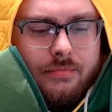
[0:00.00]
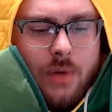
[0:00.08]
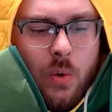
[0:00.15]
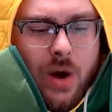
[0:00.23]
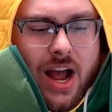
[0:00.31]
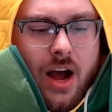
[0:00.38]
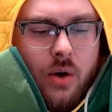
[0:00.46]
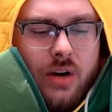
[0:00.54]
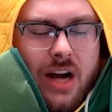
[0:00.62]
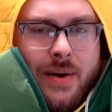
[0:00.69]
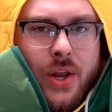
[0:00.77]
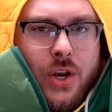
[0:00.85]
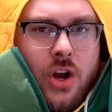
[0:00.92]
Wow,
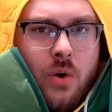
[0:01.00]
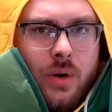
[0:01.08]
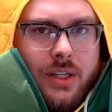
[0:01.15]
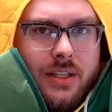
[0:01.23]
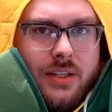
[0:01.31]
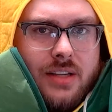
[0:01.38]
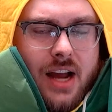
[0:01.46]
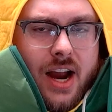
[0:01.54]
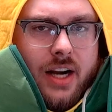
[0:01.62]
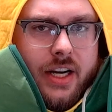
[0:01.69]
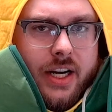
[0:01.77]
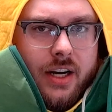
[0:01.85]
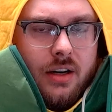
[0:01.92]
I'm on no one's
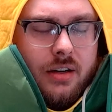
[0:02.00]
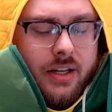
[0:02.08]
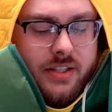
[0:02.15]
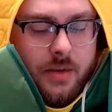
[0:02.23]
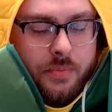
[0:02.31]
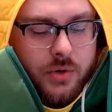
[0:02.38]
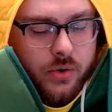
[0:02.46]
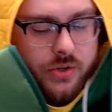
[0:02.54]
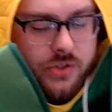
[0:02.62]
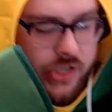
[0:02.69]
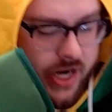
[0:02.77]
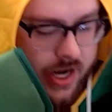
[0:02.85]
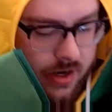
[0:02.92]
side here, except yours,
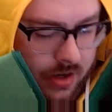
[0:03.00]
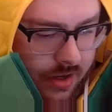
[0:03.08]
chat.